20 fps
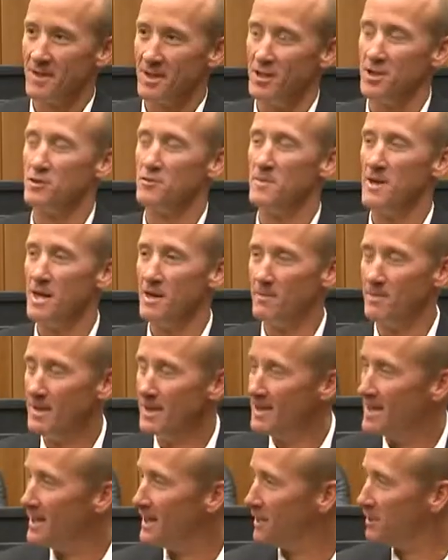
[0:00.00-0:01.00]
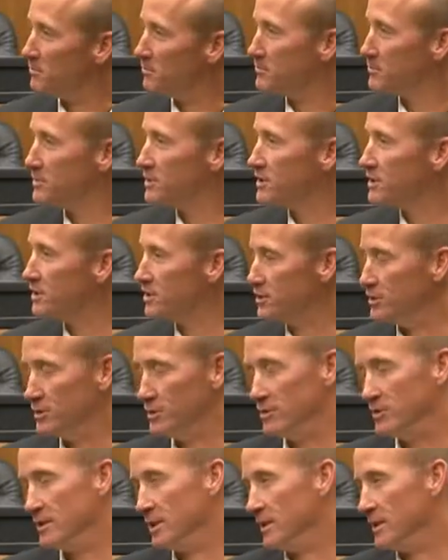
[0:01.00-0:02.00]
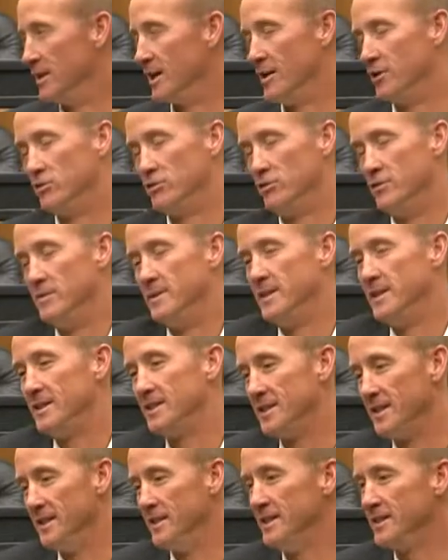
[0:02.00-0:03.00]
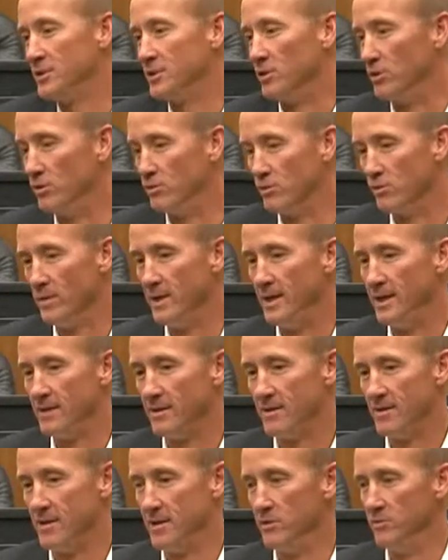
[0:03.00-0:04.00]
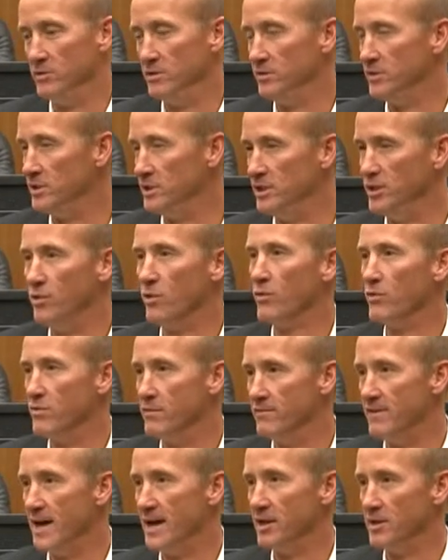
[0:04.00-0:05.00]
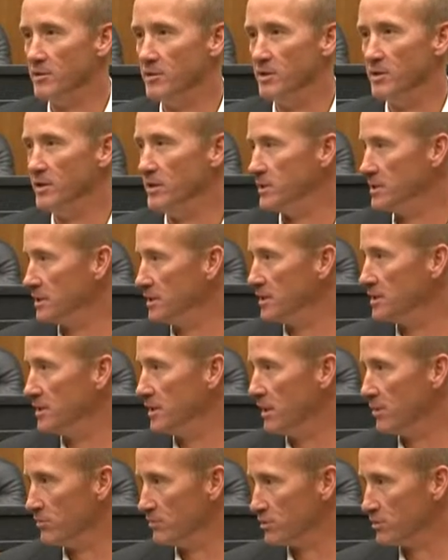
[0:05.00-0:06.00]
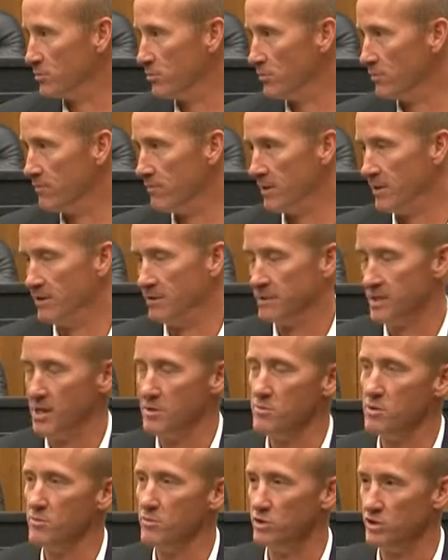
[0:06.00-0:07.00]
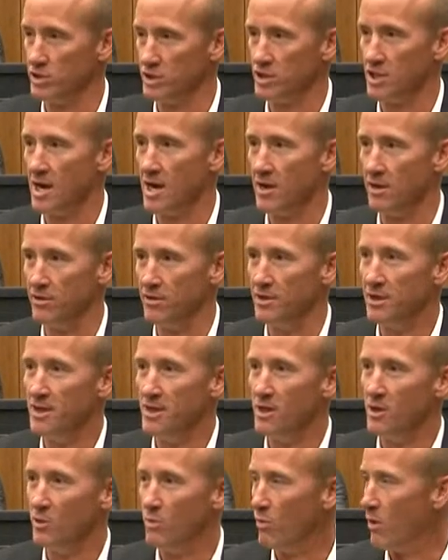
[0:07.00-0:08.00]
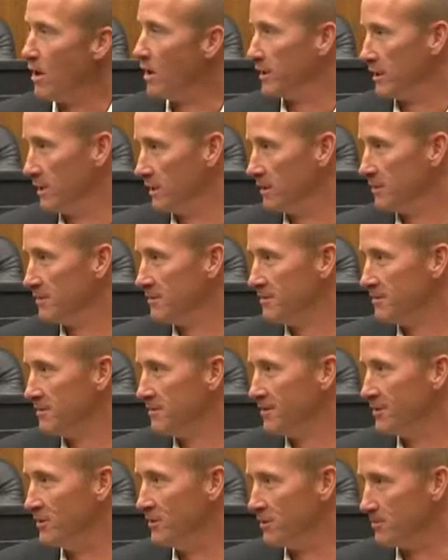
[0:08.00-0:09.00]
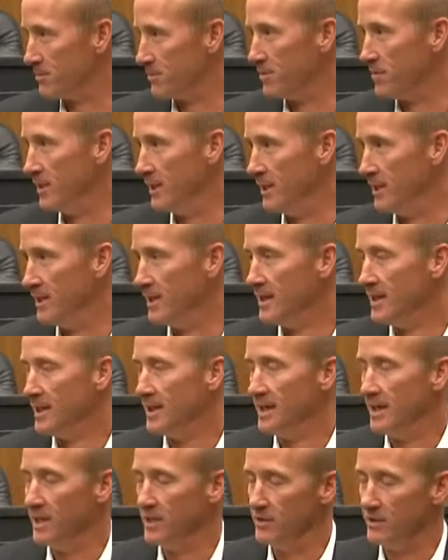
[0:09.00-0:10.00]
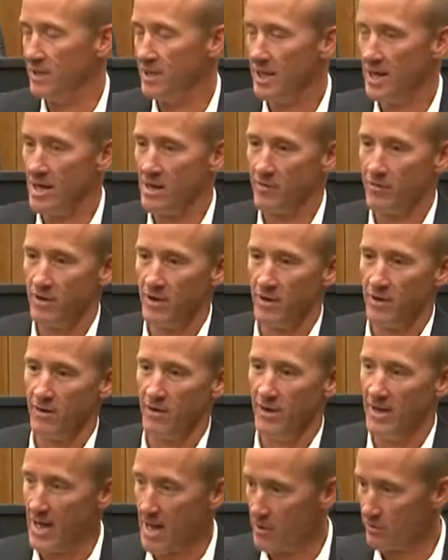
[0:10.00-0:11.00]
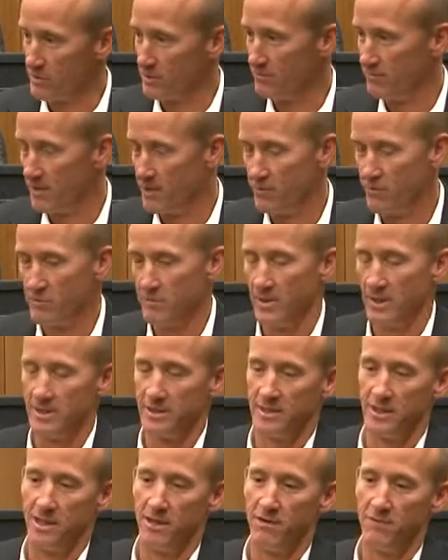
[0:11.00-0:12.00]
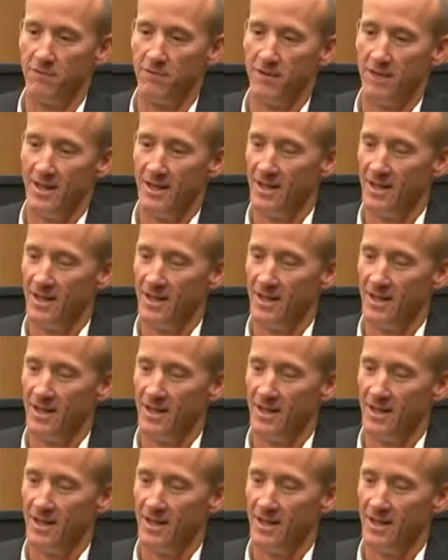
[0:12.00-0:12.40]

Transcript: Yes, ma'am. Just as you said, Councilwoman, it's a great thing when you see Northern Nevada communities get together and support veterans. I remember as a child walking in the parade, and you get out there, and now as a veteran myself,